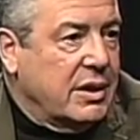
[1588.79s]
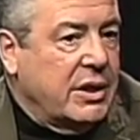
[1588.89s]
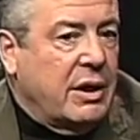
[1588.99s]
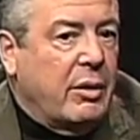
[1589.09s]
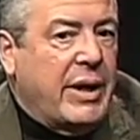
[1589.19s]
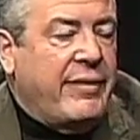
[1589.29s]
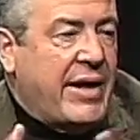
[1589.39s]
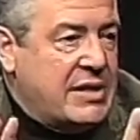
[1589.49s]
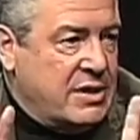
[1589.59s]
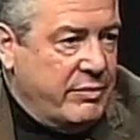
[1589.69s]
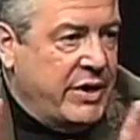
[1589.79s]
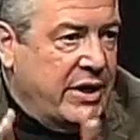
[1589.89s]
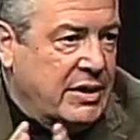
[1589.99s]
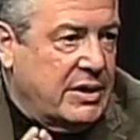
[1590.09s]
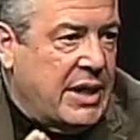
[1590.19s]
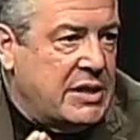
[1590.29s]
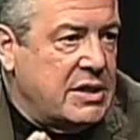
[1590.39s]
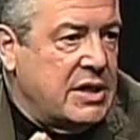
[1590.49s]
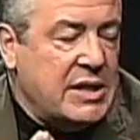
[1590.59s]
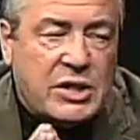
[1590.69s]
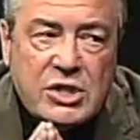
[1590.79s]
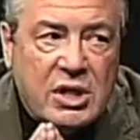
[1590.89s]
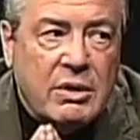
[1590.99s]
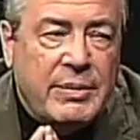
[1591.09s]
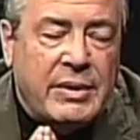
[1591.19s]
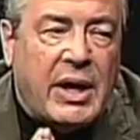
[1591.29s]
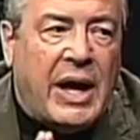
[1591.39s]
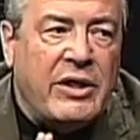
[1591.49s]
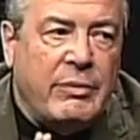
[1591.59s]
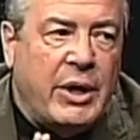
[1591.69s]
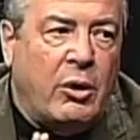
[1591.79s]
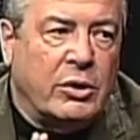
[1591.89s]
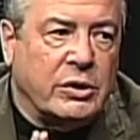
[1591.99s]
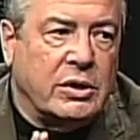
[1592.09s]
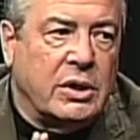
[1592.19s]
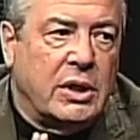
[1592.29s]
You know, and that's something that's, it's not just in the eye of the beholder.